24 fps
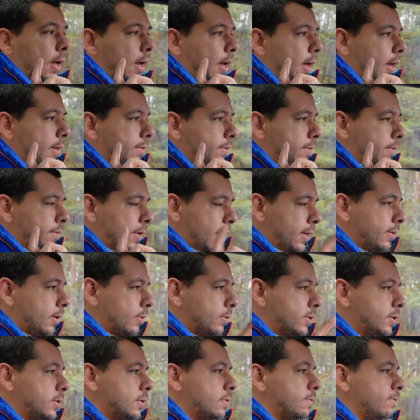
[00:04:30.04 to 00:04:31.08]
And then
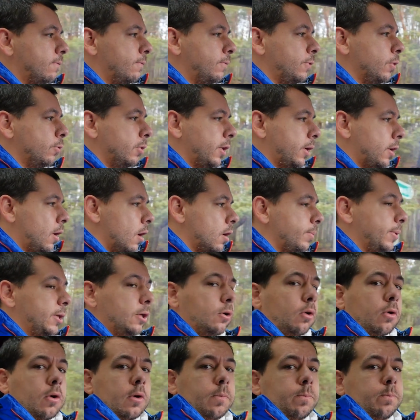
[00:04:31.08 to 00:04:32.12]
there's fuel economy,
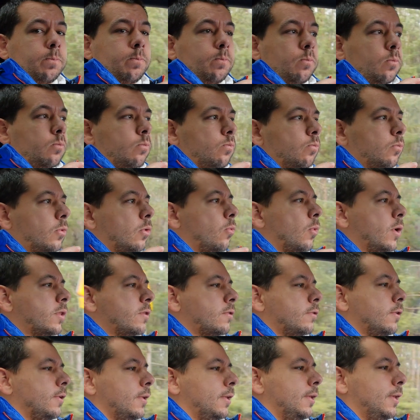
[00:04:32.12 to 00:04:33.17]
or
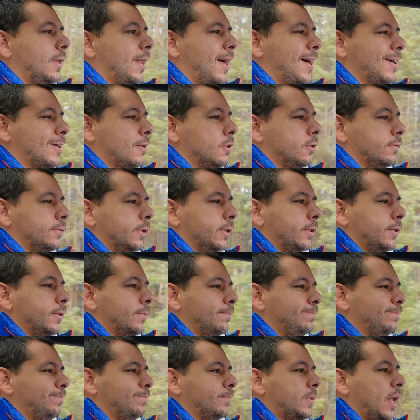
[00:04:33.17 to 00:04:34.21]
rather lack of it.
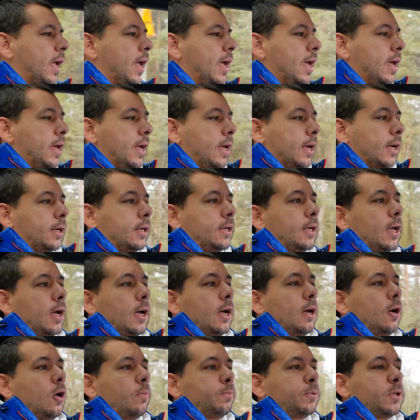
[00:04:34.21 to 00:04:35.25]
Kia
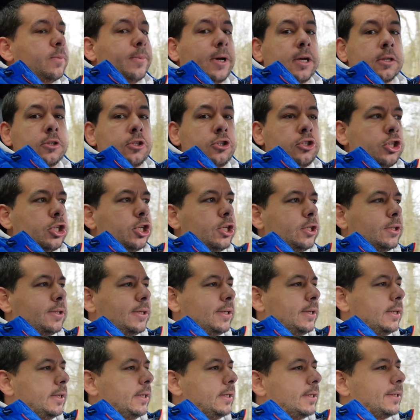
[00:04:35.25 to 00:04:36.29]
Optima
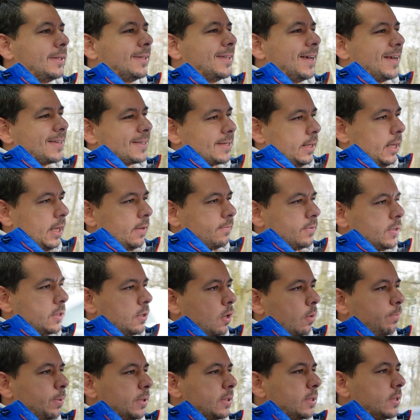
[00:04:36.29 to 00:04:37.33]
GT doesn't have
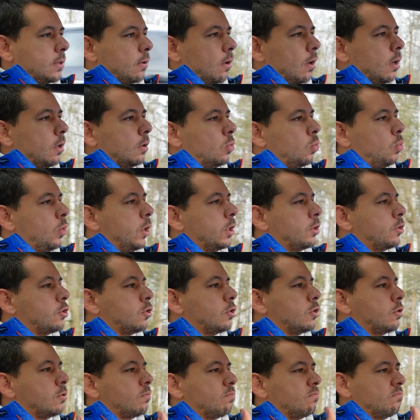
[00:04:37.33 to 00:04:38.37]
stop and start,
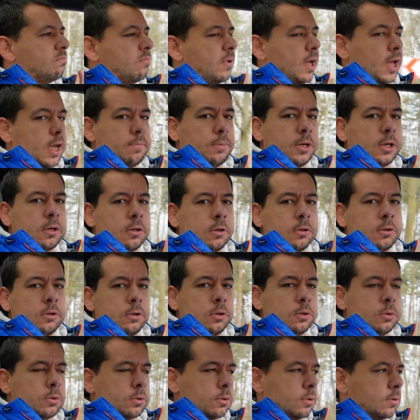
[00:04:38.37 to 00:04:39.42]
which may be good
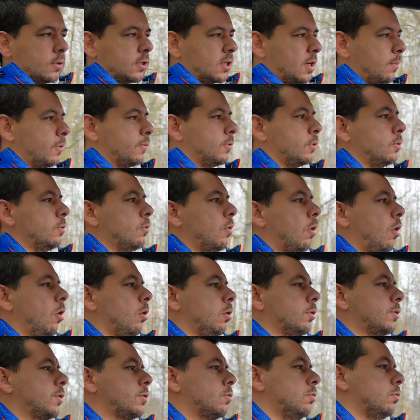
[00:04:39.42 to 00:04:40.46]
news to some of you
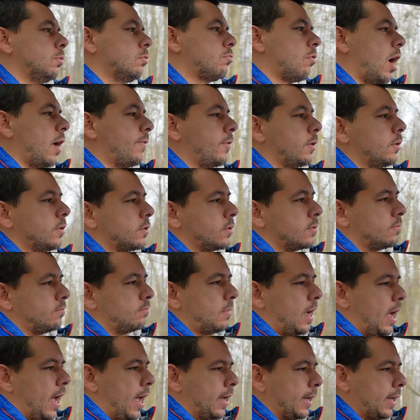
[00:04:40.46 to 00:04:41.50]
old school drivers.
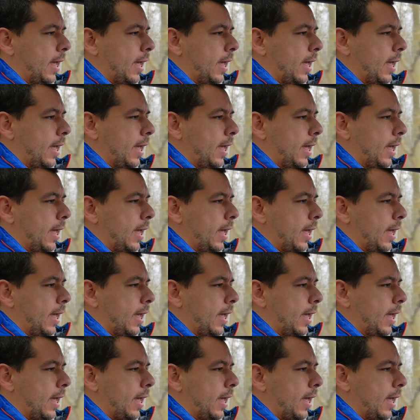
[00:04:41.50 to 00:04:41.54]
I